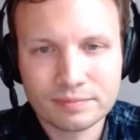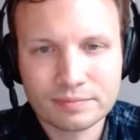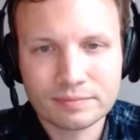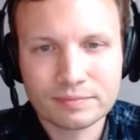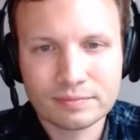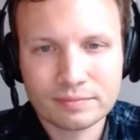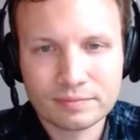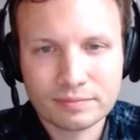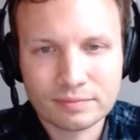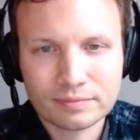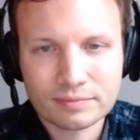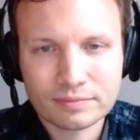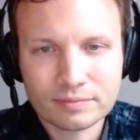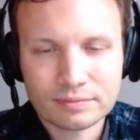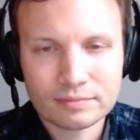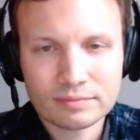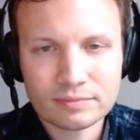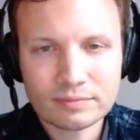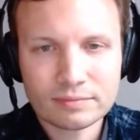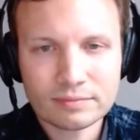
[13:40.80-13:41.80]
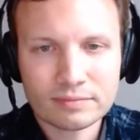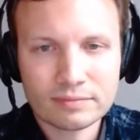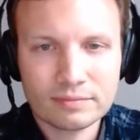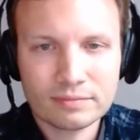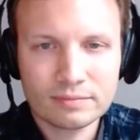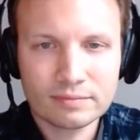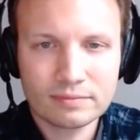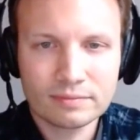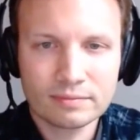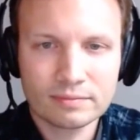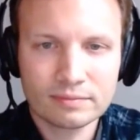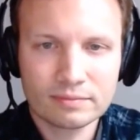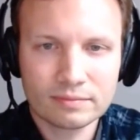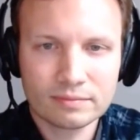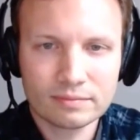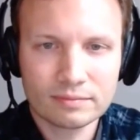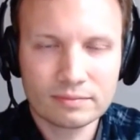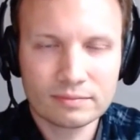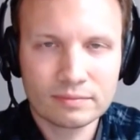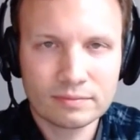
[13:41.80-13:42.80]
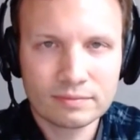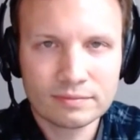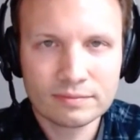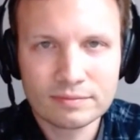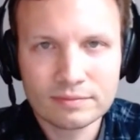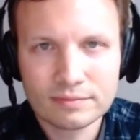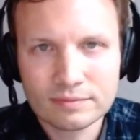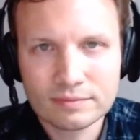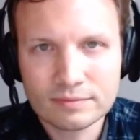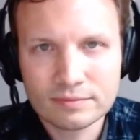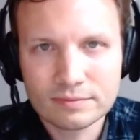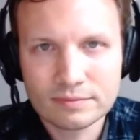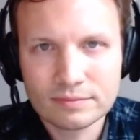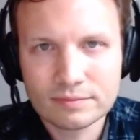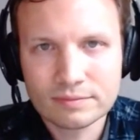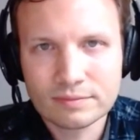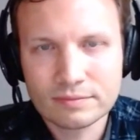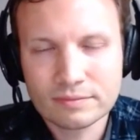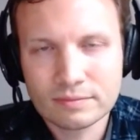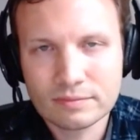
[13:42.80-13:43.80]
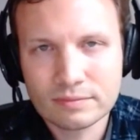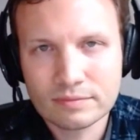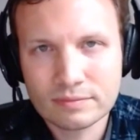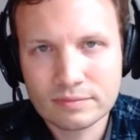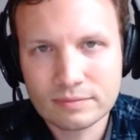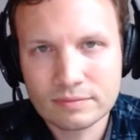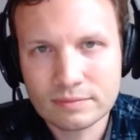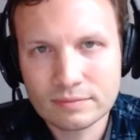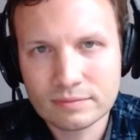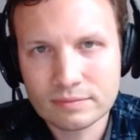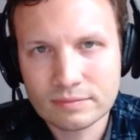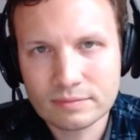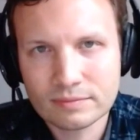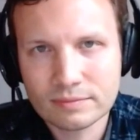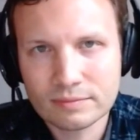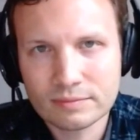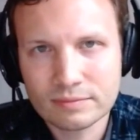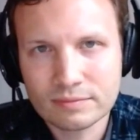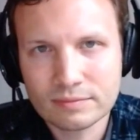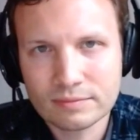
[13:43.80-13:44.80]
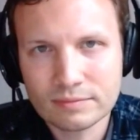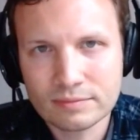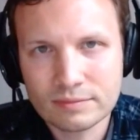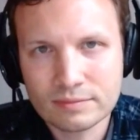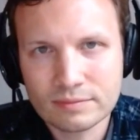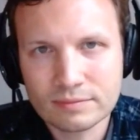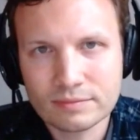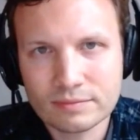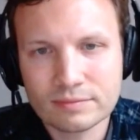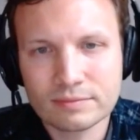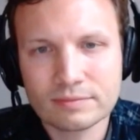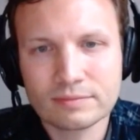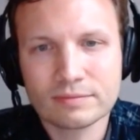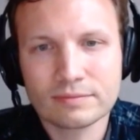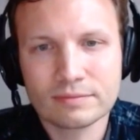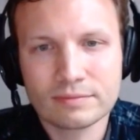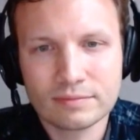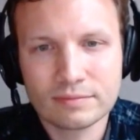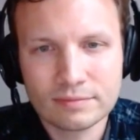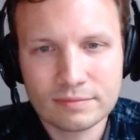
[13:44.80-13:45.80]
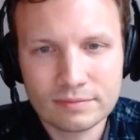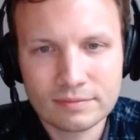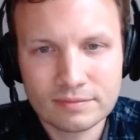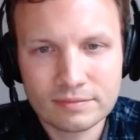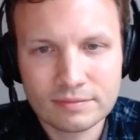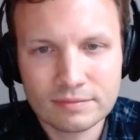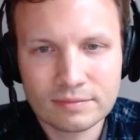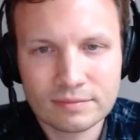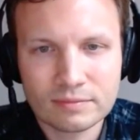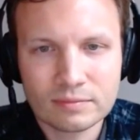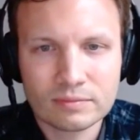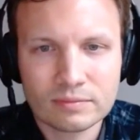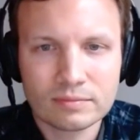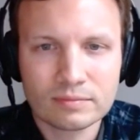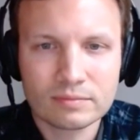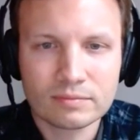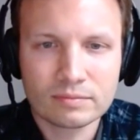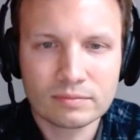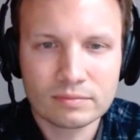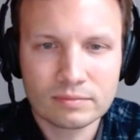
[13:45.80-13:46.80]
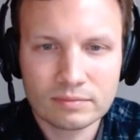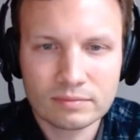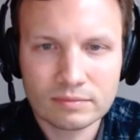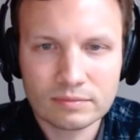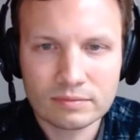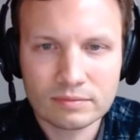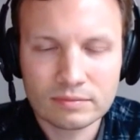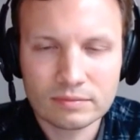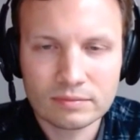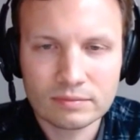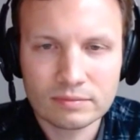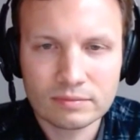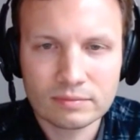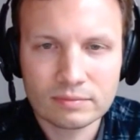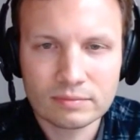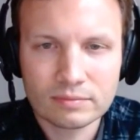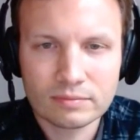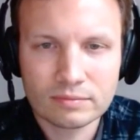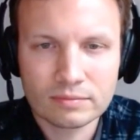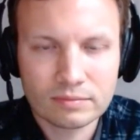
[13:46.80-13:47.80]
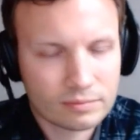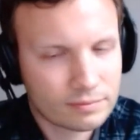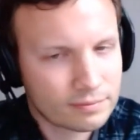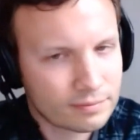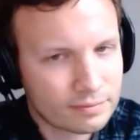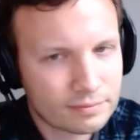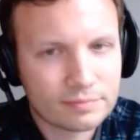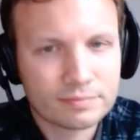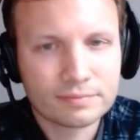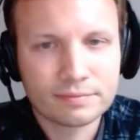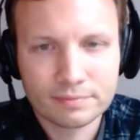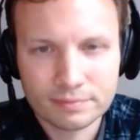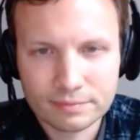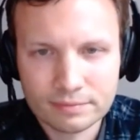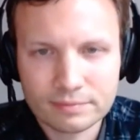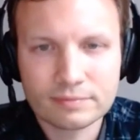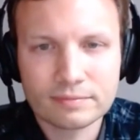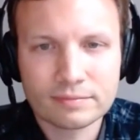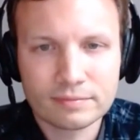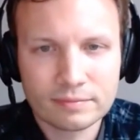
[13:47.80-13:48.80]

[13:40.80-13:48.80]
This person isn't speaking.